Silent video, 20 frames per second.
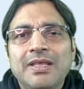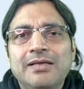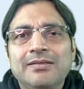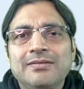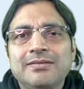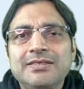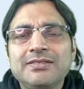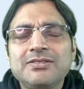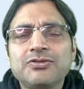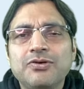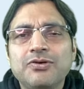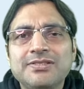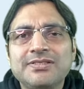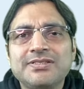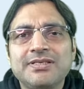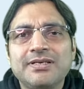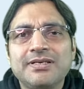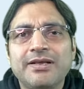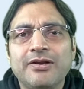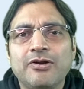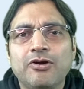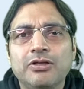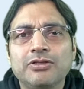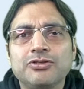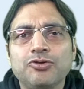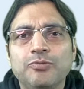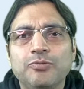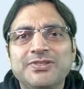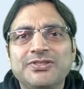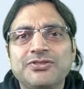and this question can
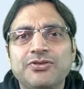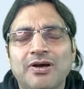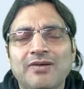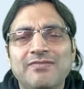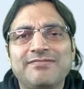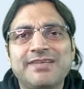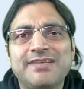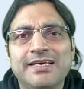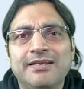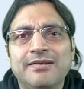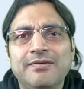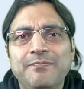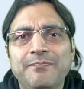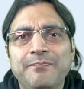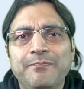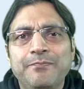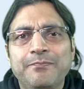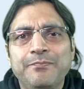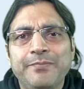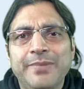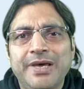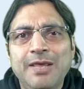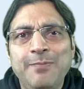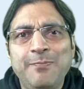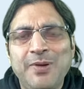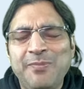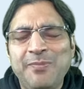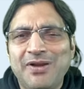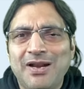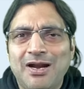also be solved in many
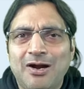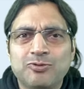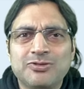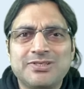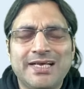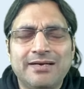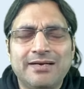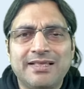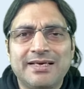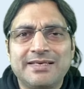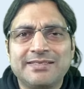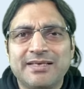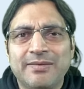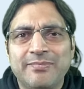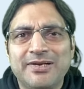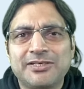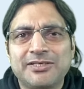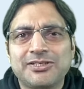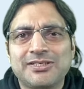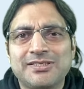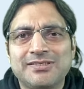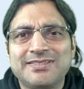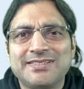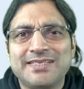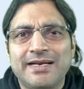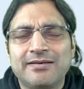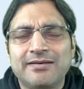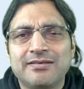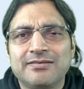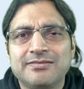people outside the examination
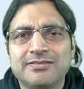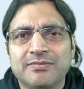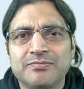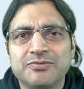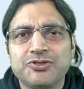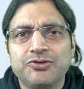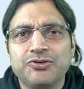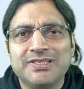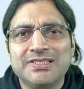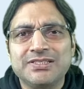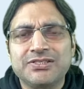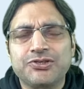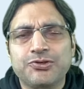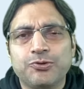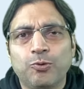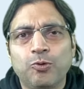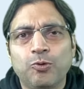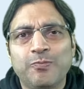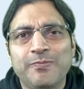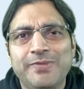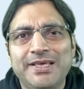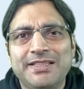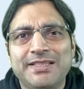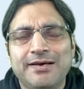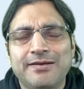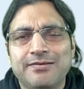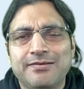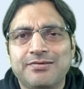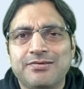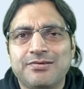center. Some students told me
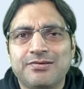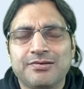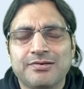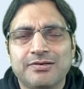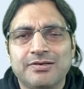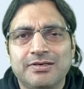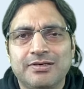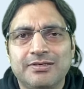that